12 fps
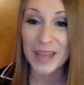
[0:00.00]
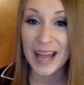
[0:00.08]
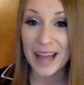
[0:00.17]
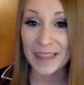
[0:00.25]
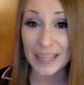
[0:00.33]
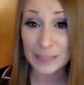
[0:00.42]

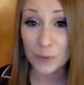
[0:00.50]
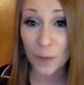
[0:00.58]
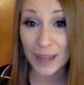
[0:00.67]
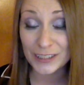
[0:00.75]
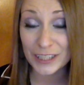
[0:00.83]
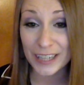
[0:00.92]
thanks for
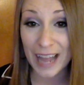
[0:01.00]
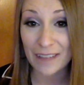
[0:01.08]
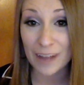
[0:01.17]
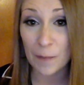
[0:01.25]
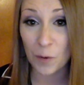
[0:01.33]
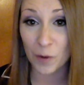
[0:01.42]
watching. I've
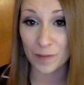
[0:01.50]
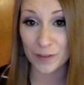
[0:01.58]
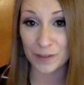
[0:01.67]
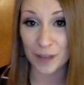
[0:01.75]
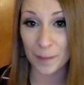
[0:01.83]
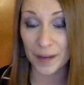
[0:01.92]
got more reviews
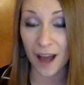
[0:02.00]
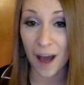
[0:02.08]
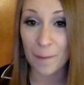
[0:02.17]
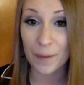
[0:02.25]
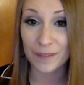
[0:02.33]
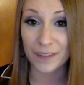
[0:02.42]
coming up.
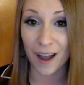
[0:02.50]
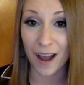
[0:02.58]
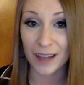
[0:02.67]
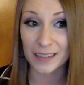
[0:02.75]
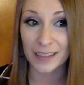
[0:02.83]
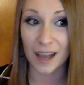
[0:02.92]
I've
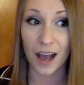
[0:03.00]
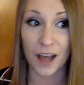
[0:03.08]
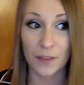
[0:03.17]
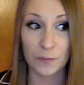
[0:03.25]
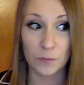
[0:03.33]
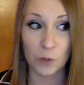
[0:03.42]
got uh,
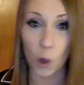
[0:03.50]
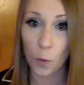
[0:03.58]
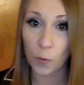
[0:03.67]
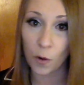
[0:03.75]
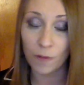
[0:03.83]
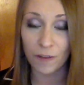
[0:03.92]

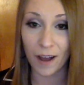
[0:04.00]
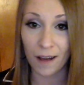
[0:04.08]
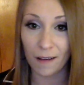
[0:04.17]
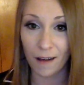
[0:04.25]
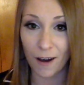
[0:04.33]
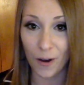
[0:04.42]

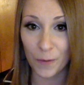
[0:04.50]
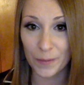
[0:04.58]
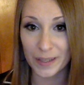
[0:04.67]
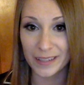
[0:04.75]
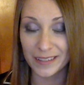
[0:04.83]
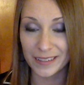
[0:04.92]
low-profile
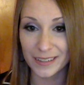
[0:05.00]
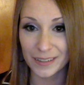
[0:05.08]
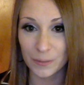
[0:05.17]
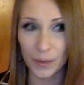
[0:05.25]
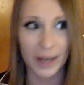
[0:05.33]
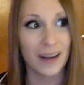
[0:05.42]
almond,
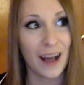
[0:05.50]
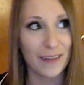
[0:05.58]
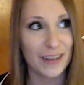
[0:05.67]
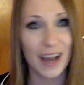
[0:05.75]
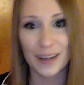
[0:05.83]
wait, avocado